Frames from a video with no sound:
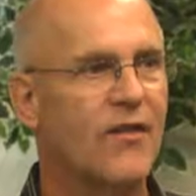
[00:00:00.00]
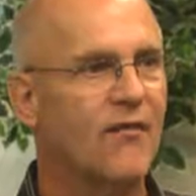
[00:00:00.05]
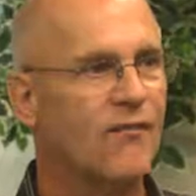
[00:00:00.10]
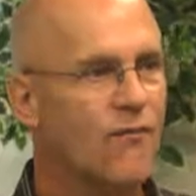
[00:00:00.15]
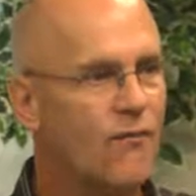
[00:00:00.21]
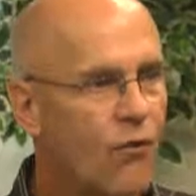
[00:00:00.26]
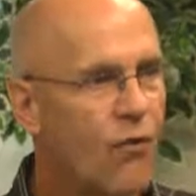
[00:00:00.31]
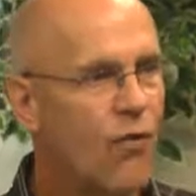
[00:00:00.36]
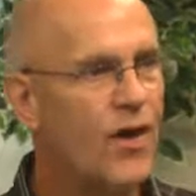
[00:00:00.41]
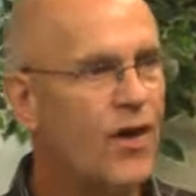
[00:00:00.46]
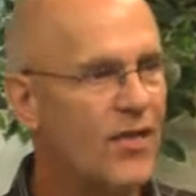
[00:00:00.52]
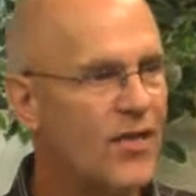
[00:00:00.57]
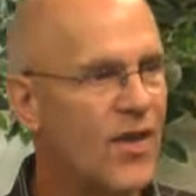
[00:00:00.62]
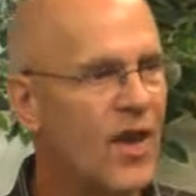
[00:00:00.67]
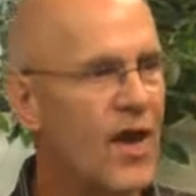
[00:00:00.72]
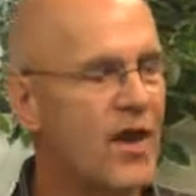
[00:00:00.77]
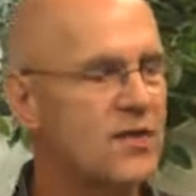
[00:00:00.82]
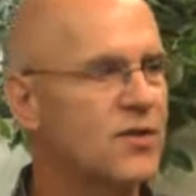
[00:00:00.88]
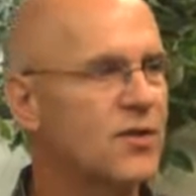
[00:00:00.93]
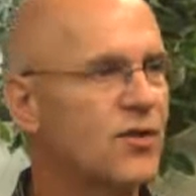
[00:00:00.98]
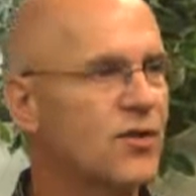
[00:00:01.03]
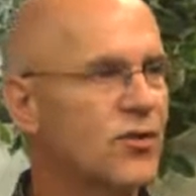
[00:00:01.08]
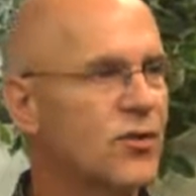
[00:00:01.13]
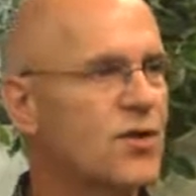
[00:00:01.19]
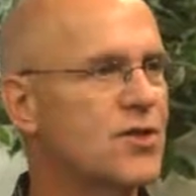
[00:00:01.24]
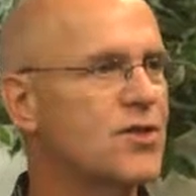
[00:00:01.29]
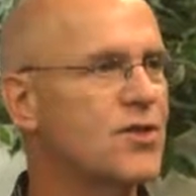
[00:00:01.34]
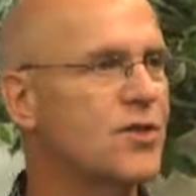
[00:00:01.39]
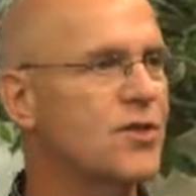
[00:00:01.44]
40,000
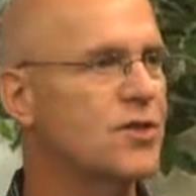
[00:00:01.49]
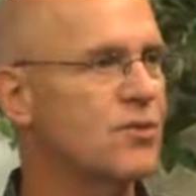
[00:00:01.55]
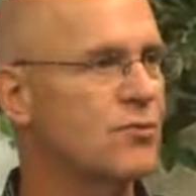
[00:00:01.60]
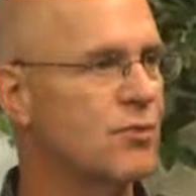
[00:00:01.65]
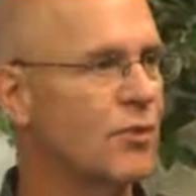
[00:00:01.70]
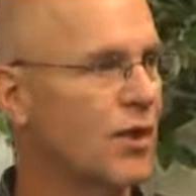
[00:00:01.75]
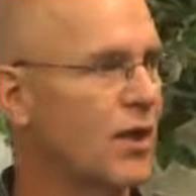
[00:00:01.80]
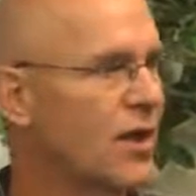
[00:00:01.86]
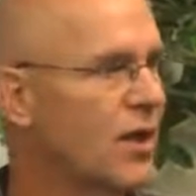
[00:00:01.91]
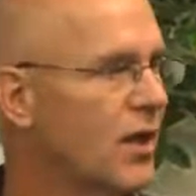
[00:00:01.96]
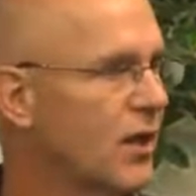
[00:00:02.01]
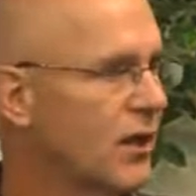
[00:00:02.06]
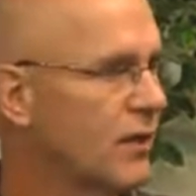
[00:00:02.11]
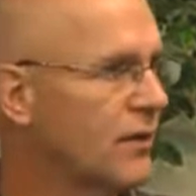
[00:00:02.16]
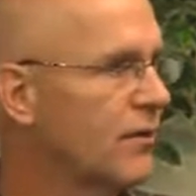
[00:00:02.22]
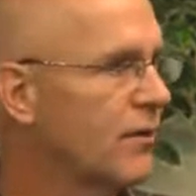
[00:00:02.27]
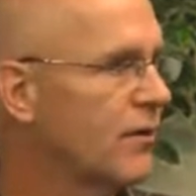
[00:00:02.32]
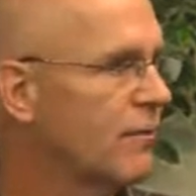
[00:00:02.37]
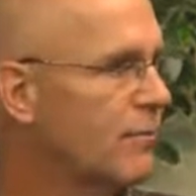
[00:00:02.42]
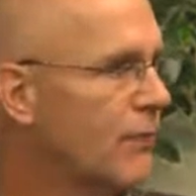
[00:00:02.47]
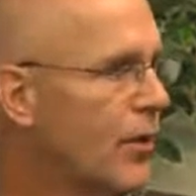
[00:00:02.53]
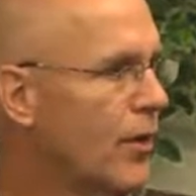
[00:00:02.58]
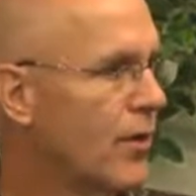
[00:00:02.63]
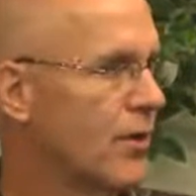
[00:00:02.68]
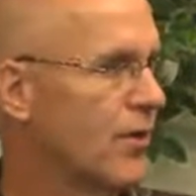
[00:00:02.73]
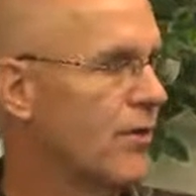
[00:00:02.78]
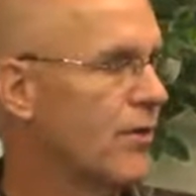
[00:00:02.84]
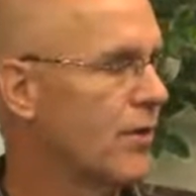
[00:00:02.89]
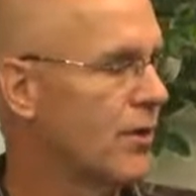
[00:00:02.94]
Christians were killed,
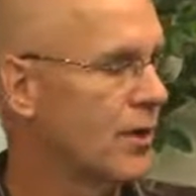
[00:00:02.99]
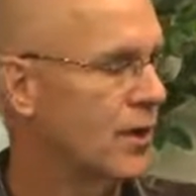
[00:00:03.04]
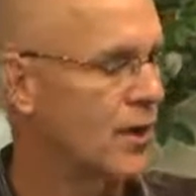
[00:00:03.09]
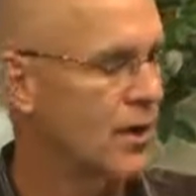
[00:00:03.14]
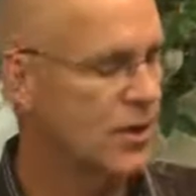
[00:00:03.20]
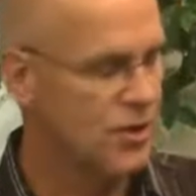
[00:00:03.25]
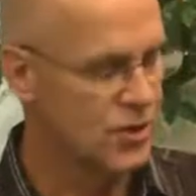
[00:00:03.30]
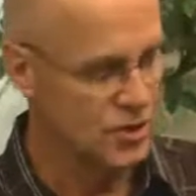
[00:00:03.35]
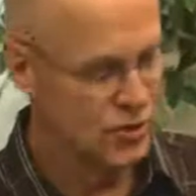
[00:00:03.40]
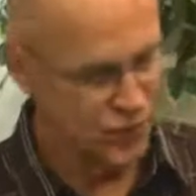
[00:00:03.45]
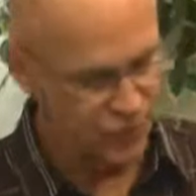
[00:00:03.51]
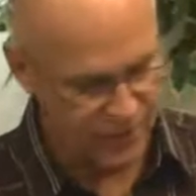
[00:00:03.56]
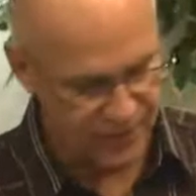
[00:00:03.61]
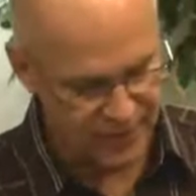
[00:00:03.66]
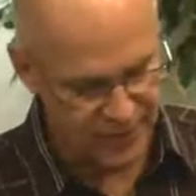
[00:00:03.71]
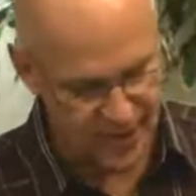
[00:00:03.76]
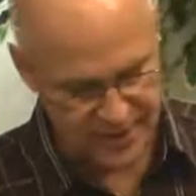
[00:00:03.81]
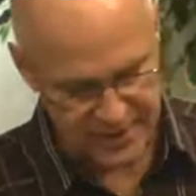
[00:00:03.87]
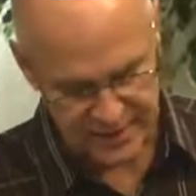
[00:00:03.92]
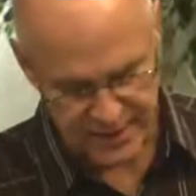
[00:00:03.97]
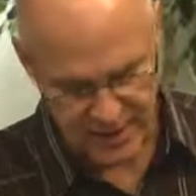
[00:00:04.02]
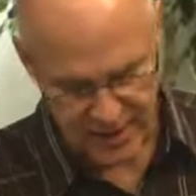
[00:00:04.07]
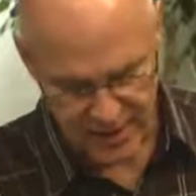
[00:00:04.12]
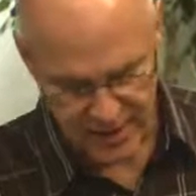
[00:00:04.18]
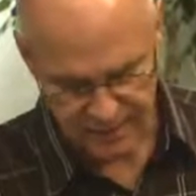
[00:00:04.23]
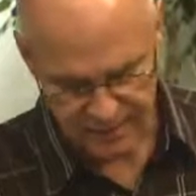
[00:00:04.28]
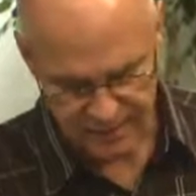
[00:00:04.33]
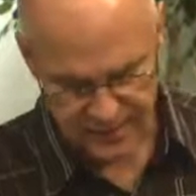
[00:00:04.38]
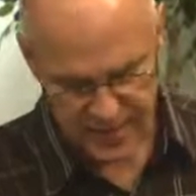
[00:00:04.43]
murdered during that
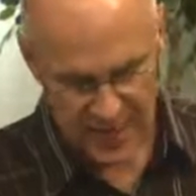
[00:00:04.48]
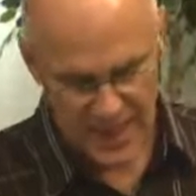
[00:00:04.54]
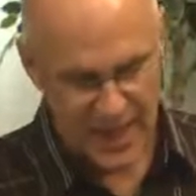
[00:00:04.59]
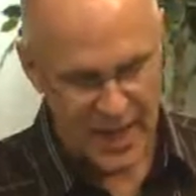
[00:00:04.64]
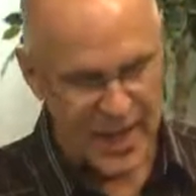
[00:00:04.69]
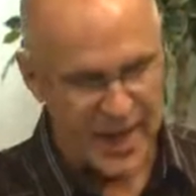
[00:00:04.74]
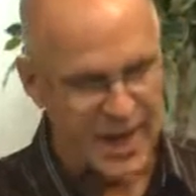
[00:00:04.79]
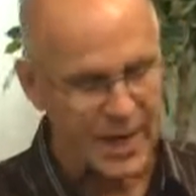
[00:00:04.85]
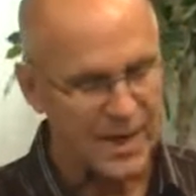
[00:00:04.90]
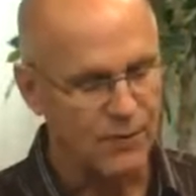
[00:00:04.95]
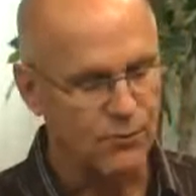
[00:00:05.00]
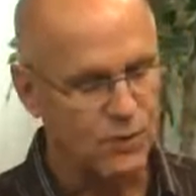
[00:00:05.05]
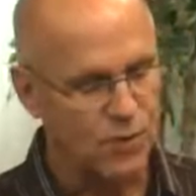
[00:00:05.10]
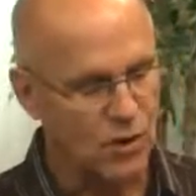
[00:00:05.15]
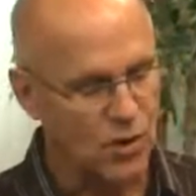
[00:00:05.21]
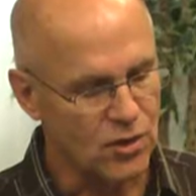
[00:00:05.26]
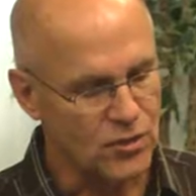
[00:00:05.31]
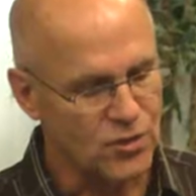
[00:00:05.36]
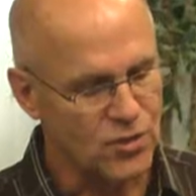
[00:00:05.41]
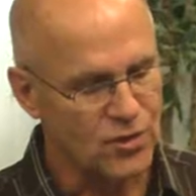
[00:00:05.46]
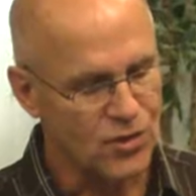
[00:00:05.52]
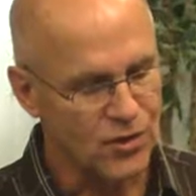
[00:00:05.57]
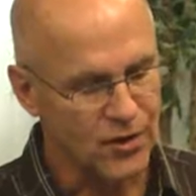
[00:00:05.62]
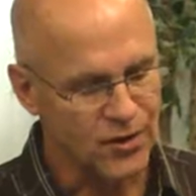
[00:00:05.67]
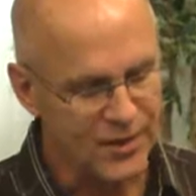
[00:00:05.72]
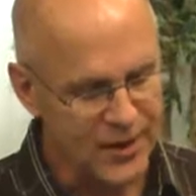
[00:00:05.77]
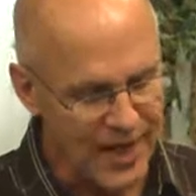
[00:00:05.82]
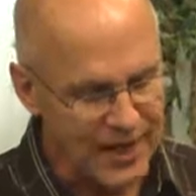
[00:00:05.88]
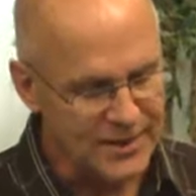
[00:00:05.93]
time. And it was also
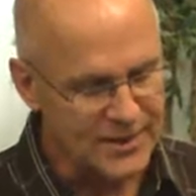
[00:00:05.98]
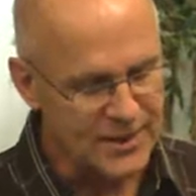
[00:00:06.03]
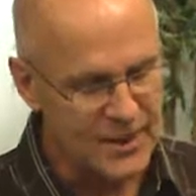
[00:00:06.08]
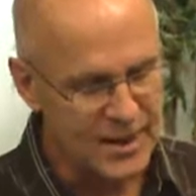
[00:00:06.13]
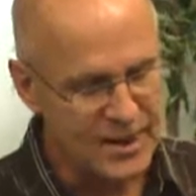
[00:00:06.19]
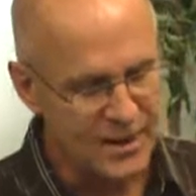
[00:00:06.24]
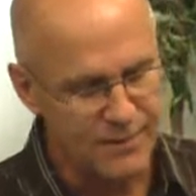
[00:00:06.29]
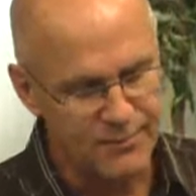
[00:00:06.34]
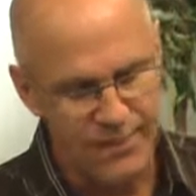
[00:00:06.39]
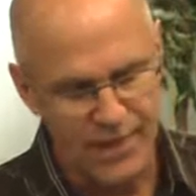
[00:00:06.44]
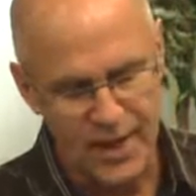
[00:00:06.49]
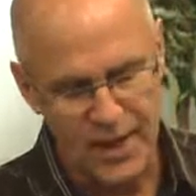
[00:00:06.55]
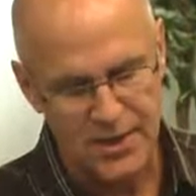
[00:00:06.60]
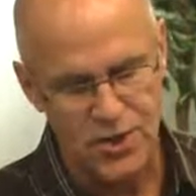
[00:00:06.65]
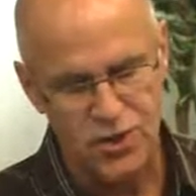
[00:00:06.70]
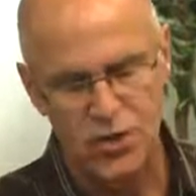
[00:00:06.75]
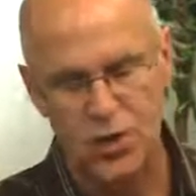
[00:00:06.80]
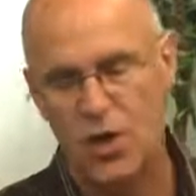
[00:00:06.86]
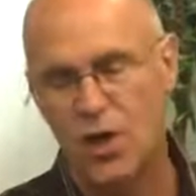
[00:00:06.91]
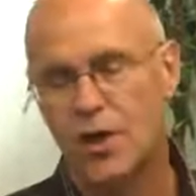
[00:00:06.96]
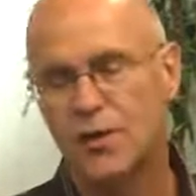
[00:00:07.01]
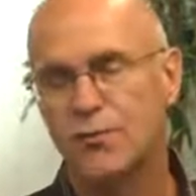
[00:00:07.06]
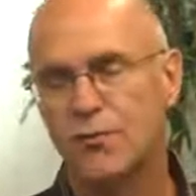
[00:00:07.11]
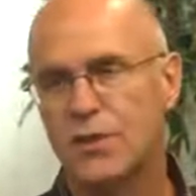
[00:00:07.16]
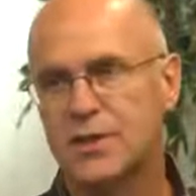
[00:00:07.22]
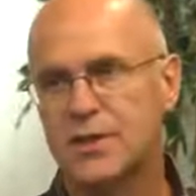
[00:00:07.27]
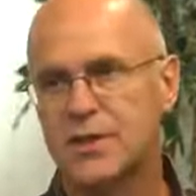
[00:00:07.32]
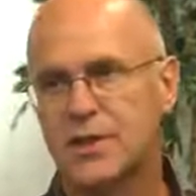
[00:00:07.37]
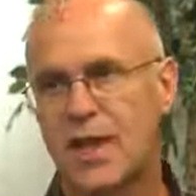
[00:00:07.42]
during that time that John
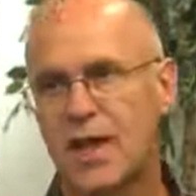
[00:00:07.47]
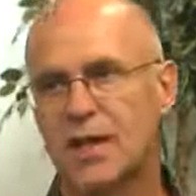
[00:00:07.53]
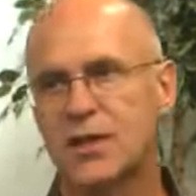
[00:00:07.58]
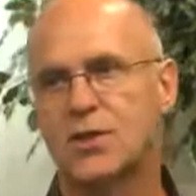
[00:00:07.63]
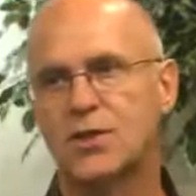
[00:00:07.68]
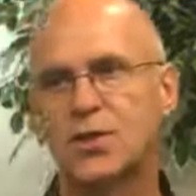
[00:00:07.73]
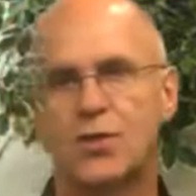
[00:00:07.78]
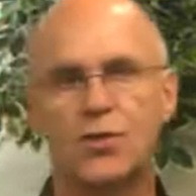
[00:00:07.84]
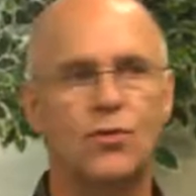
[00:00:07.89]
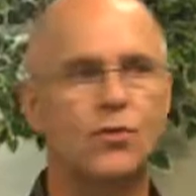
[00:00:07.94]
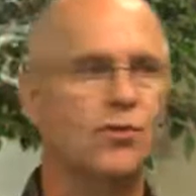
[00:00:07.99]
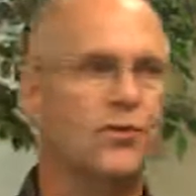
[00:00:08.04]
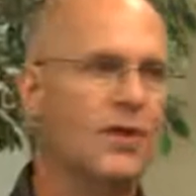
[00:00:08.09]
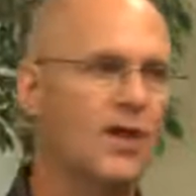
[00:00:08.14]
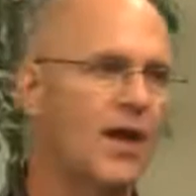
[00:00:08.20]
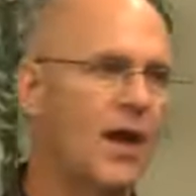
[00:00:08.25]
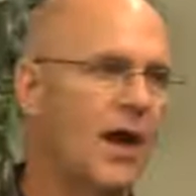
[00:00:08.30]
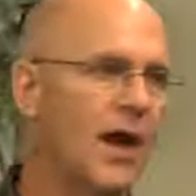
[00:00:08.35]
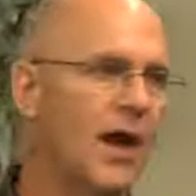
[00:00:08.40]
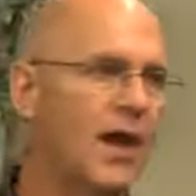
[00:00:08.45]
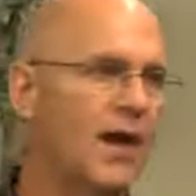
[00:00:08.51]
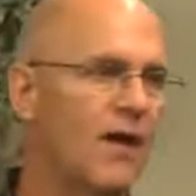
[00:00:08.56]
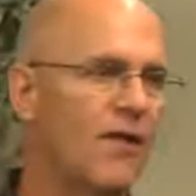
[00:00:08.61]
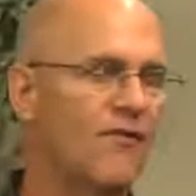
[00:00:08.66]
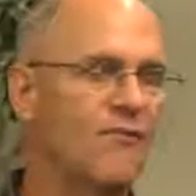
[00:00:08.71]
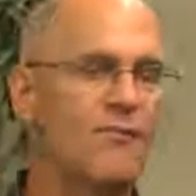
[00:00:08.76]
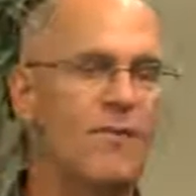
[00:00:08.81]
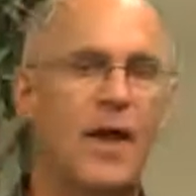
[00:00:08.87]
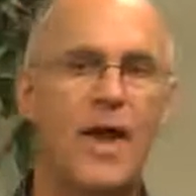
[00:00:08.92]
was sent to the Isle
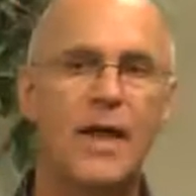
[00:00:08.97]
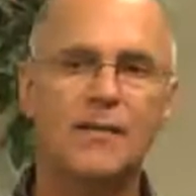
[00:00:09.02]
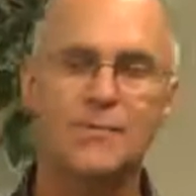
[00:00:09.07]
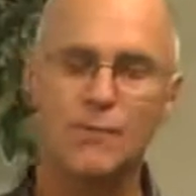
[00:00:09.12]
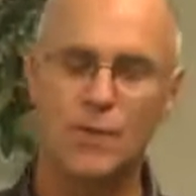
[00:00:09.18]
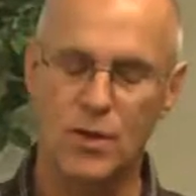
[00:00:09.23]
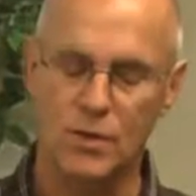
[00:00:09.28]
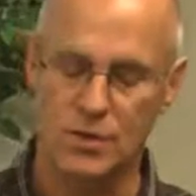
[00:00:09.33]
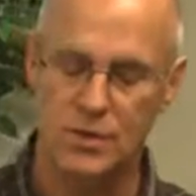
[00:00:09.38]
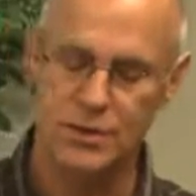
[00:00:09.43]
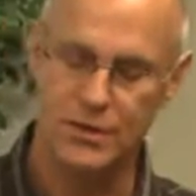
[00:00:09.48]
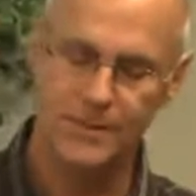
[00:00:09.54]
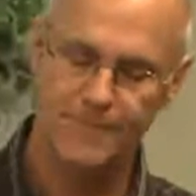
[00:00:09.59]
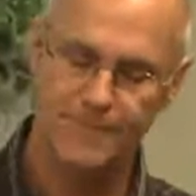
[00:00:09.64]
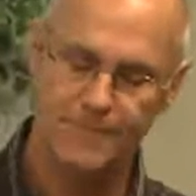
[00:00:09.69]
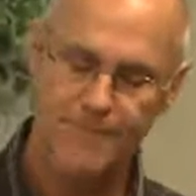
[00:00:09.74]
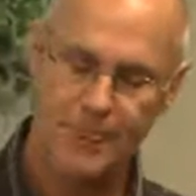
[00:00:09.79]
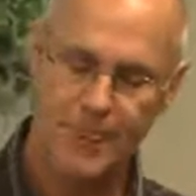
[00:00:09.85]
of Patmos.